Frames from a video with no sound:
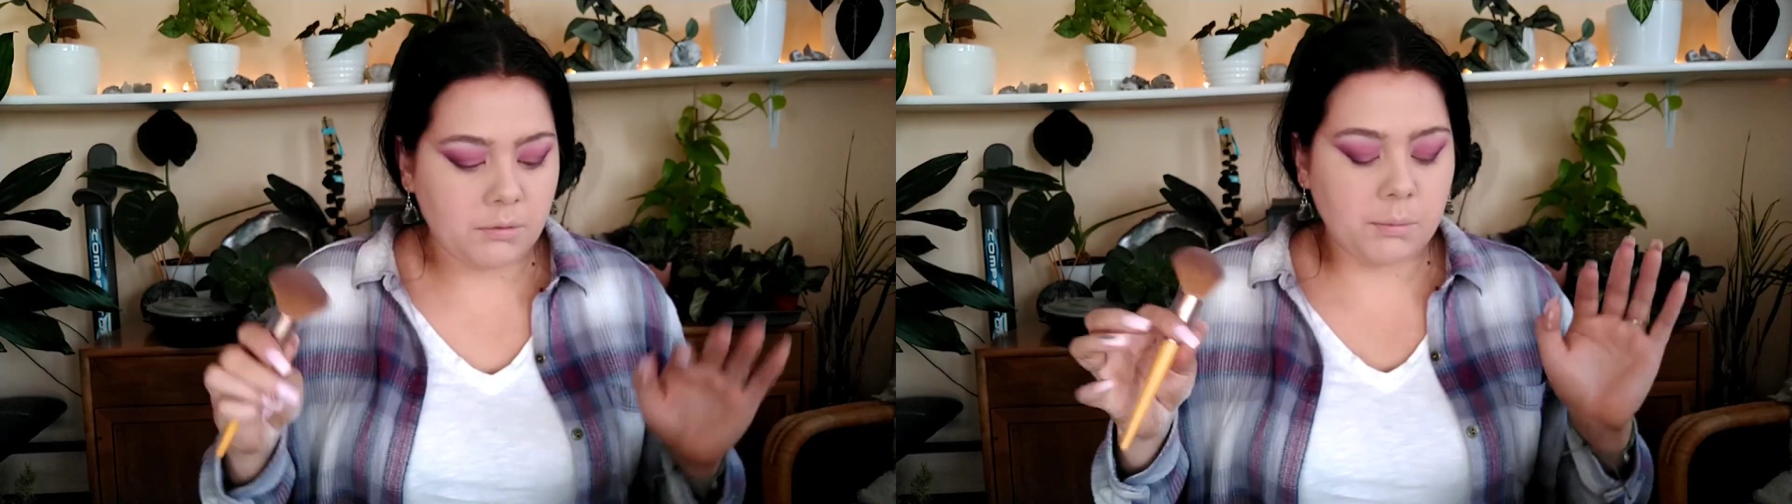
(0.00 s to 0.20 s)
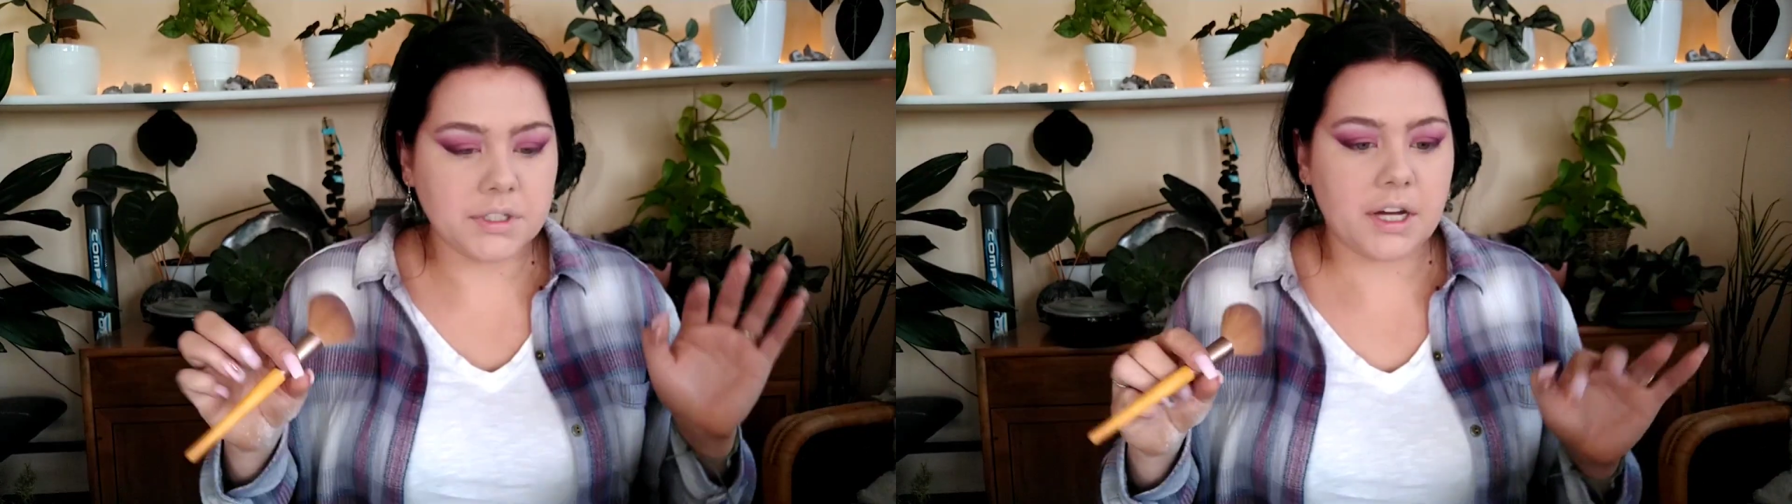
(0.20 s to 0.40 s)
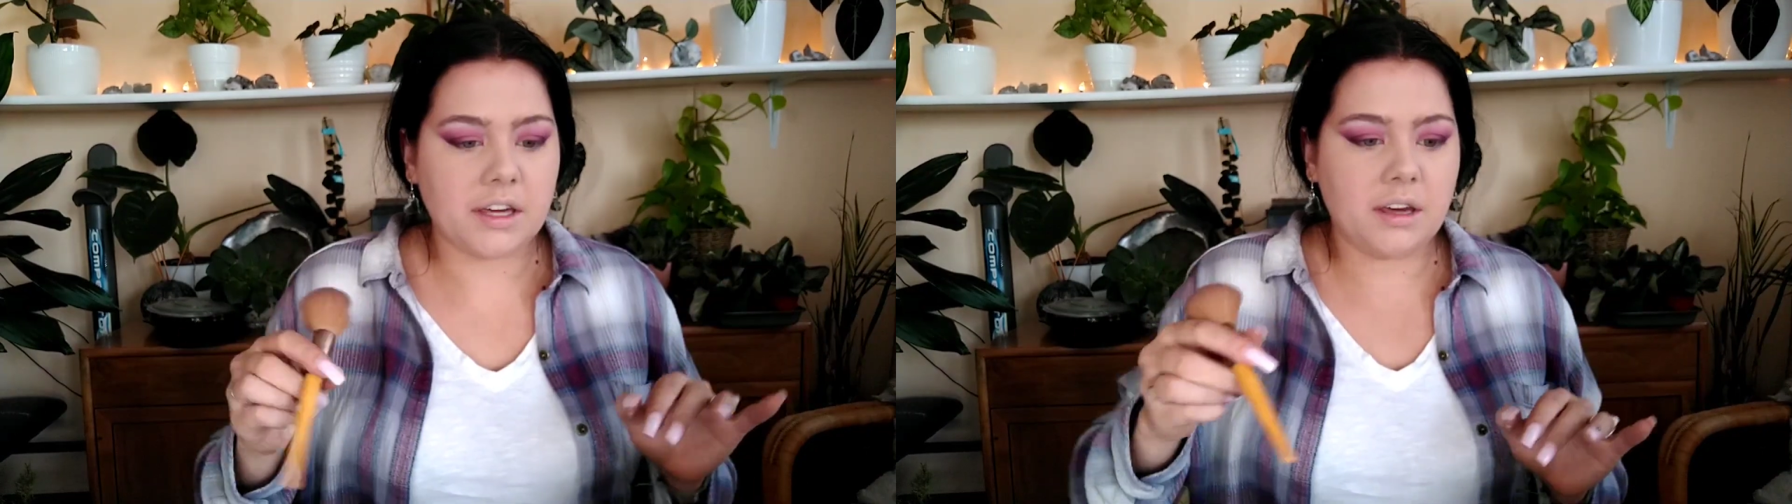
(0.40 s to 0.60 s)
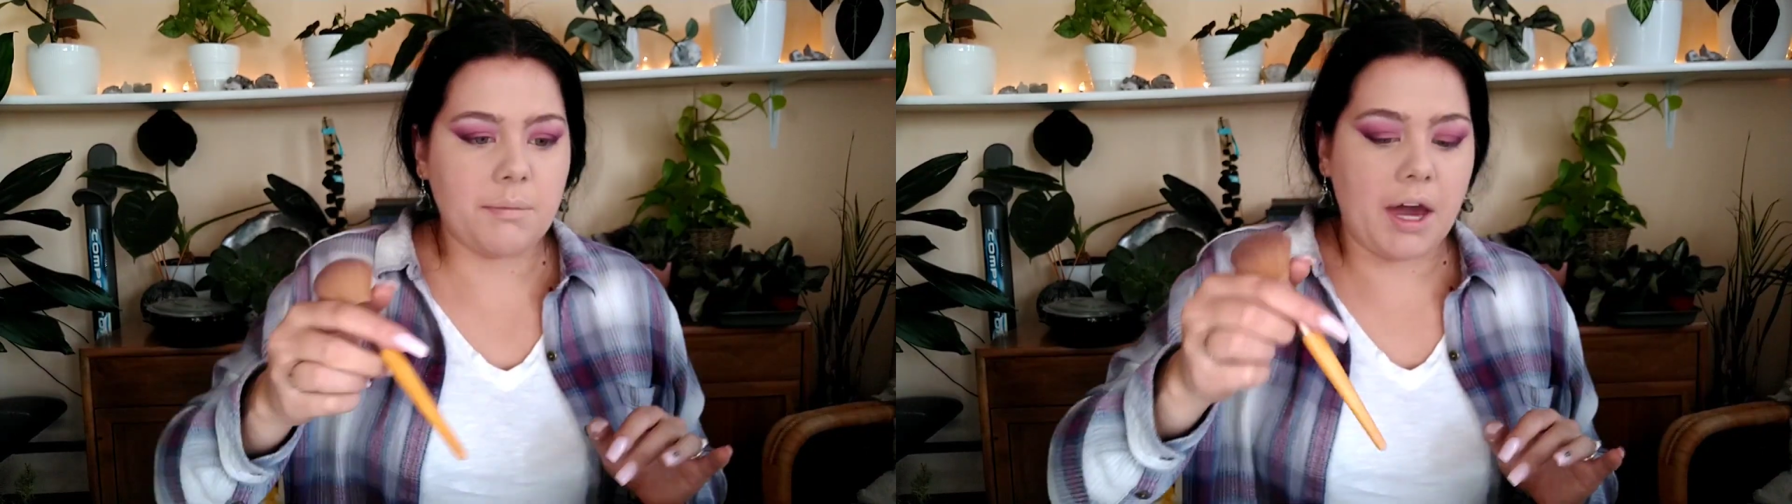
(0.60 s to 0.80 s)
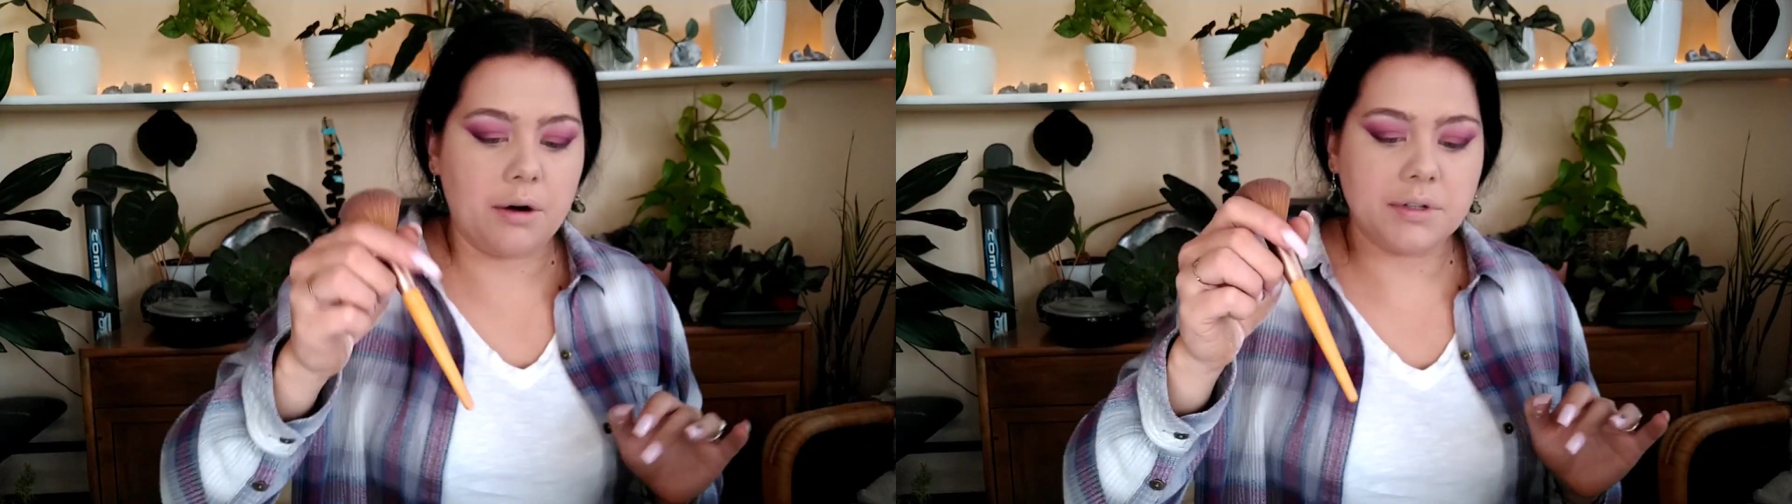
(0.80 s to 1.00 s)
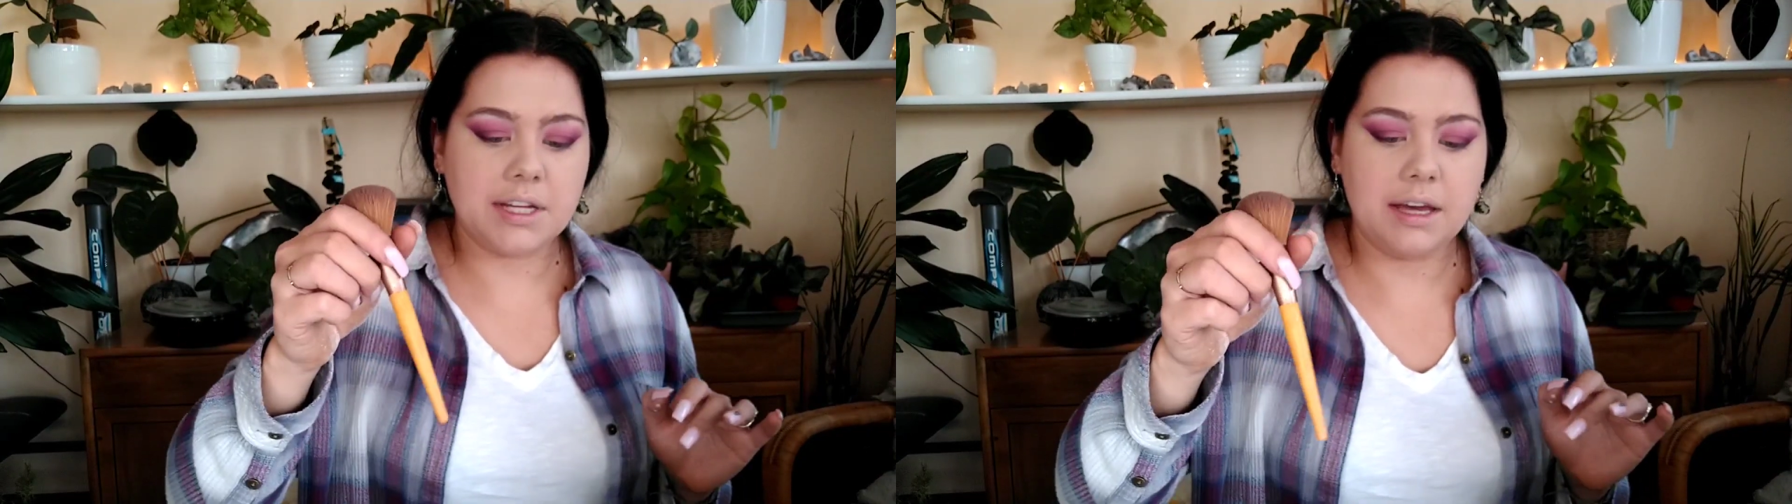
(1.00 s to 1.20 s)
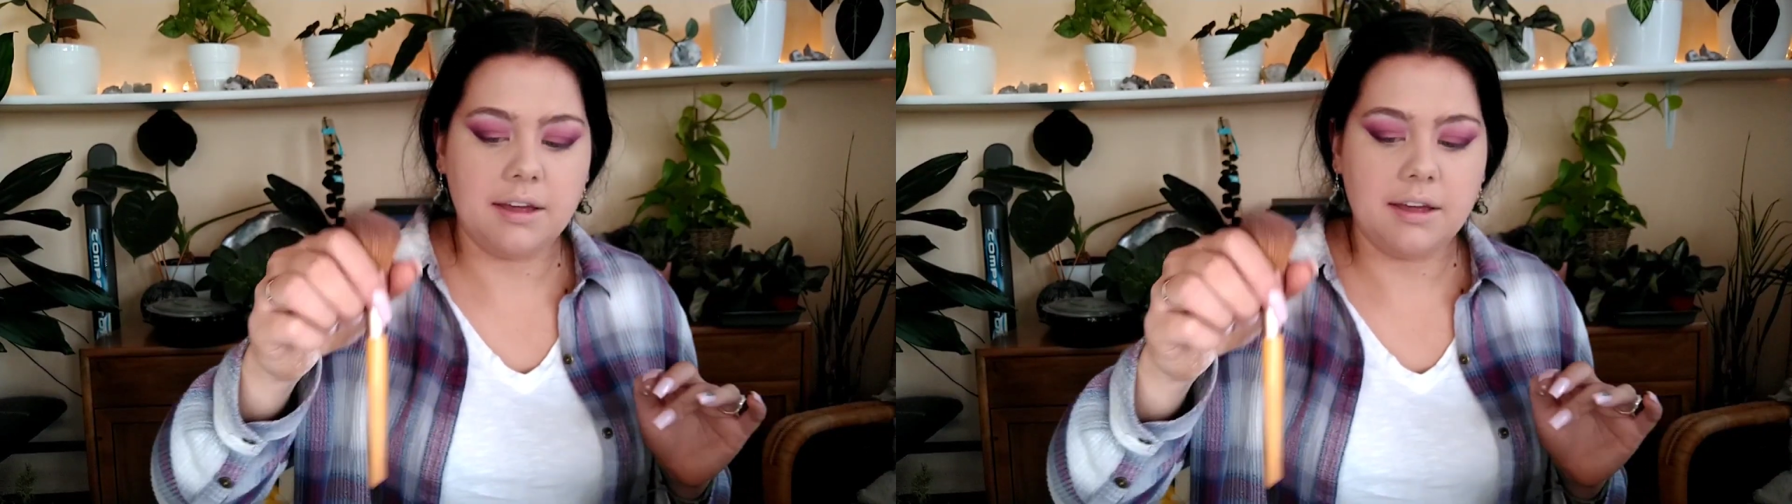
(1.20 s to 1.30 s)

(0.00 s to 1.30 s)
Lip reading: When we're talking about